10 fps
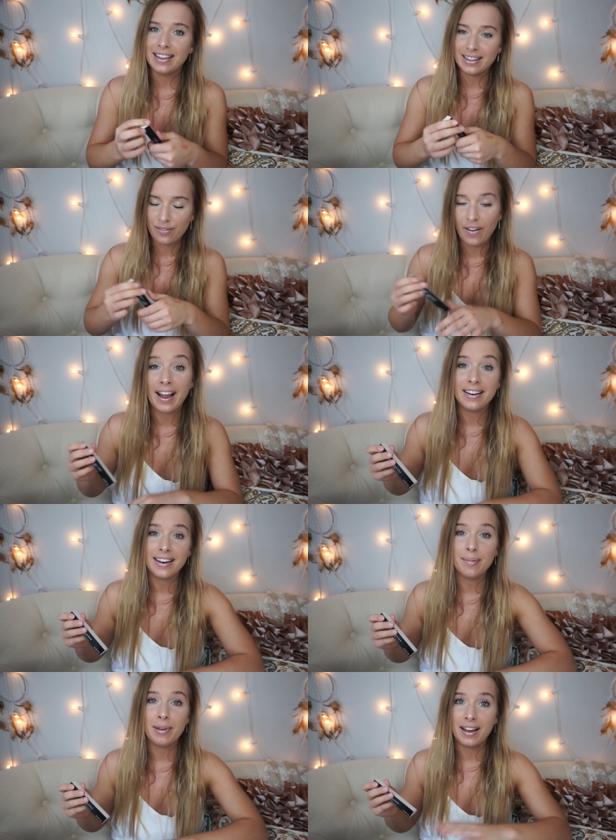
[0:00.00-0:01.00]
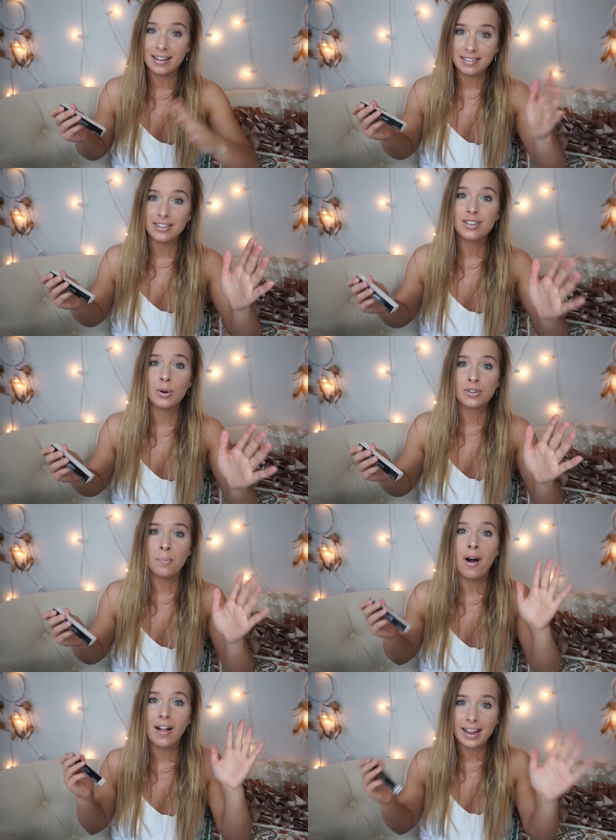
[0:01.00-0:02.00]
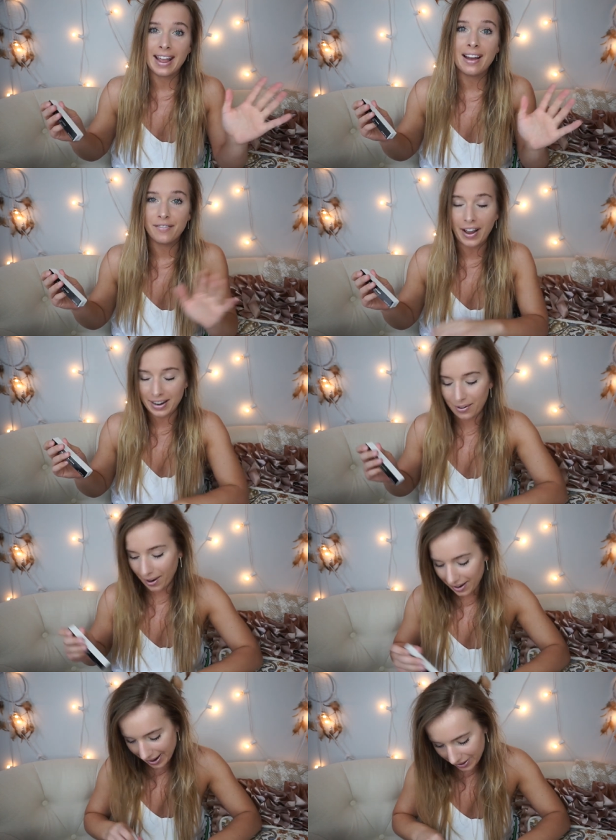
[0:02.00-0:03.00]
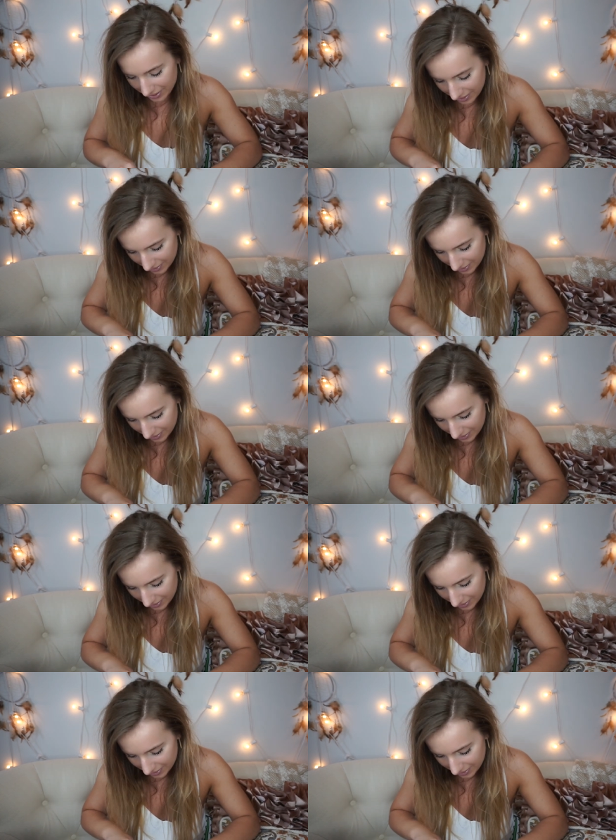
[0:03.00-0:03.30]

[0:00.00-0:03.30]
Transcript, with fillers: Let's find it because it's so small I can't find it right now.